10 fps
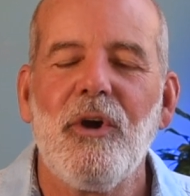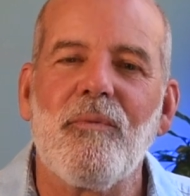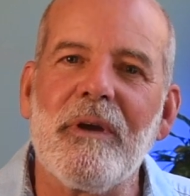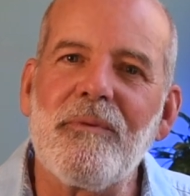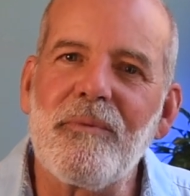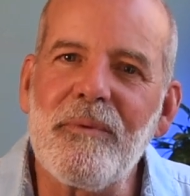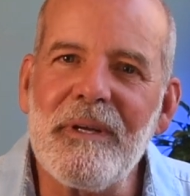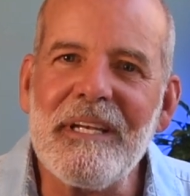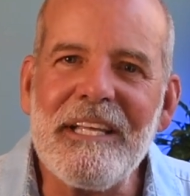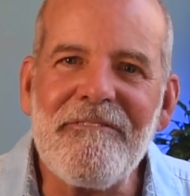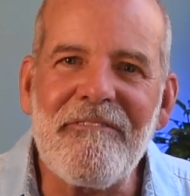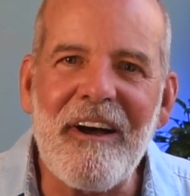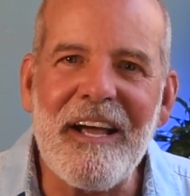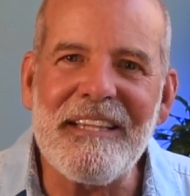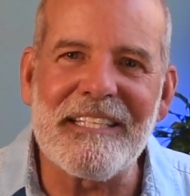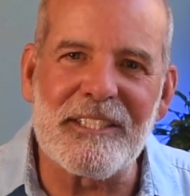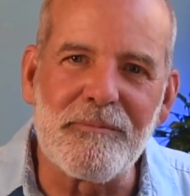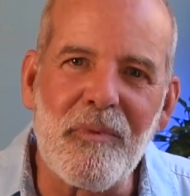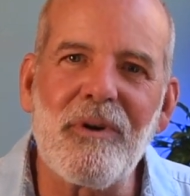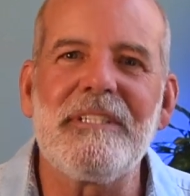we really find that
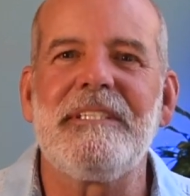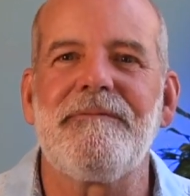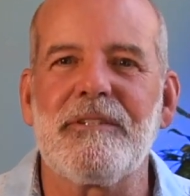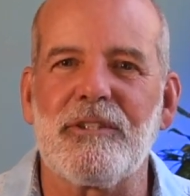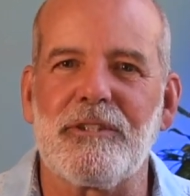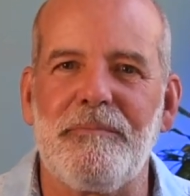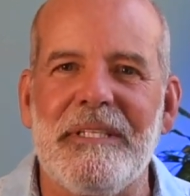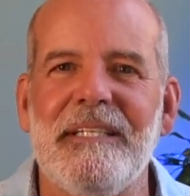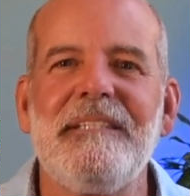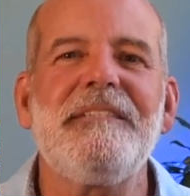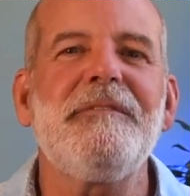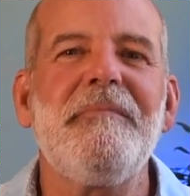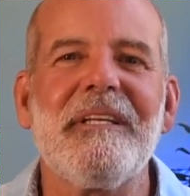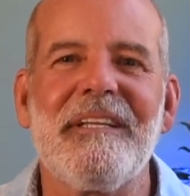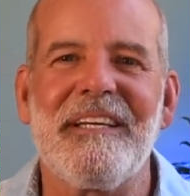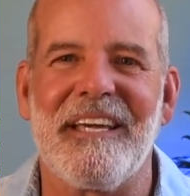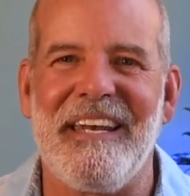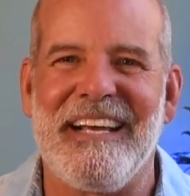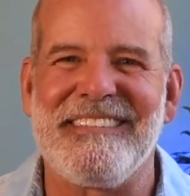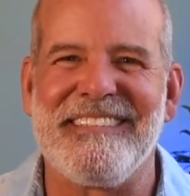it's more difficult to be intimately
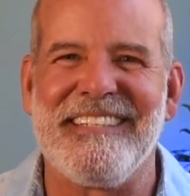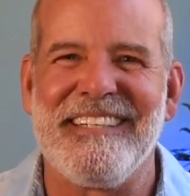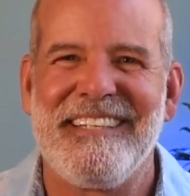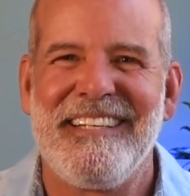connected,